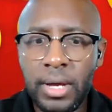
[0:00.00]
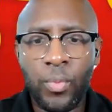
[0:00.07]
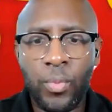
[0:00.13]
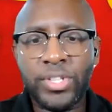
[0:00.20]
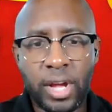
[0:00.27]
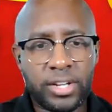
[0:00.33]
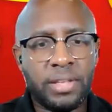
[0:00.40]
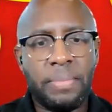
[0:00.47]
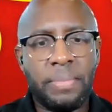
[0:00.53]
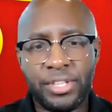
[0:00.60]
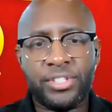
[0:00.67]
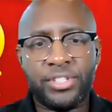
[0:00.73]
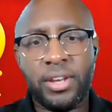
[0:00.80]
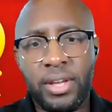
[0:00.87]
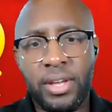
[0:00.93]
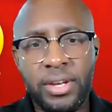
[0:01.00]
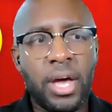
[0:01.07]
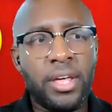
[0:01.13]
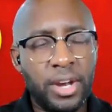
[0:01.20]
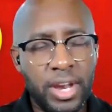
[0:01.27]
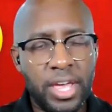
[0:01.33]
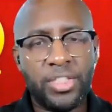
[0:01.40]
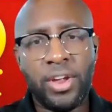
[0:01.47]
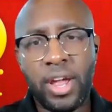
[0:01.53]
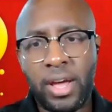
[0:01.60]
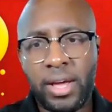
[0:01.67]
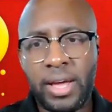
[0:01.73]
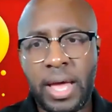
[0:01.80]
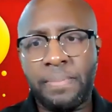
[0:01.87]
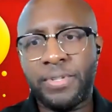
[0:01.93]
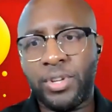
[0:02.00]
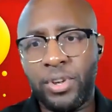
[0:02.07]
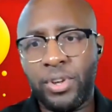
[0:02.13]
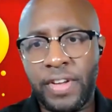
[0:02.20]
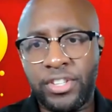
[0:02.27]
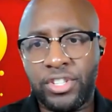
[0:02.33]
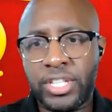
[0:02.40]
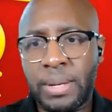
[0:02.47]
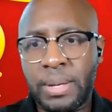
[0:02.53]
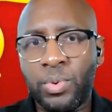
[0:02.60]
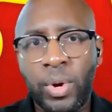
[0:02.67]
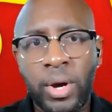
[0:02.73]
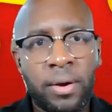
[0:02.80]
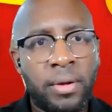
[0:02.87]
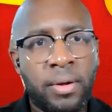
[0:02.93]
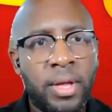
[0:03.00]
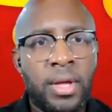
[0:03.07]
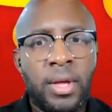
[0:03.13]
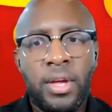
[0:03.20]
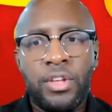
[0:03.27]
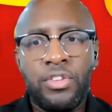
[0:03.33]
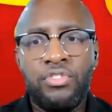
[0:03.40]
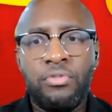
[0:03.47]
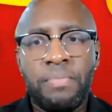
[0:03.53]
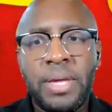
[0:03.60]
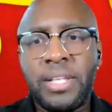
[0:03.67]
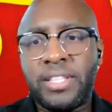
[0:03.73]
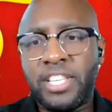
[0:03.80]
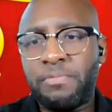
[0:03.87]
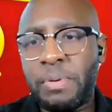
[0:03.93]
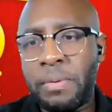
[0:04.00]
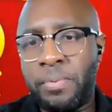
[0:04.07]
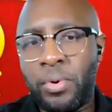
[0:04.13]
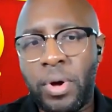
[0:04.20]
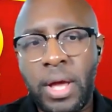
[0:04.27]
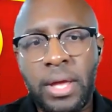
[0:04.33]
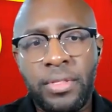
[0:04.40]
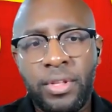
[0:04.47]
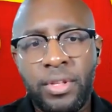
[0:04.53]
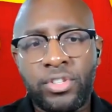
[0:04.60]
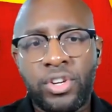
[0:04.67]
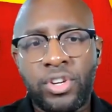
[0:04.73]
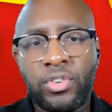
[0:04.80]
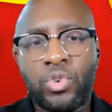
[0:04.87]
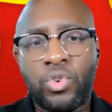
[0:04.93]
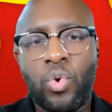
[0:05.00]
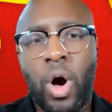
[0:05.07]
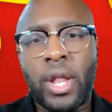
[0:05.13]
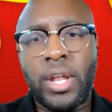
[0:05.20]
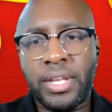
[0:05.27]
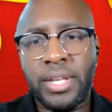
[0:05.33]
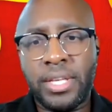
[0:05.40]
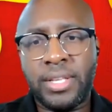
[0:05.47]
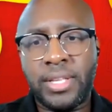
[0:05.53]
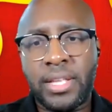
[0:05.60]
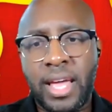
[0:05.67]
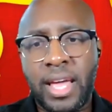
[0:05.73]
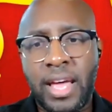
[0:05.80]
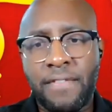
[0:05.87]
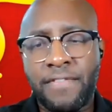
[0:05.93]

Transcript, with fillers: we talked about this on, an, on another uh, episode of EduSteps where you meet these people and there are certain qualities that they have.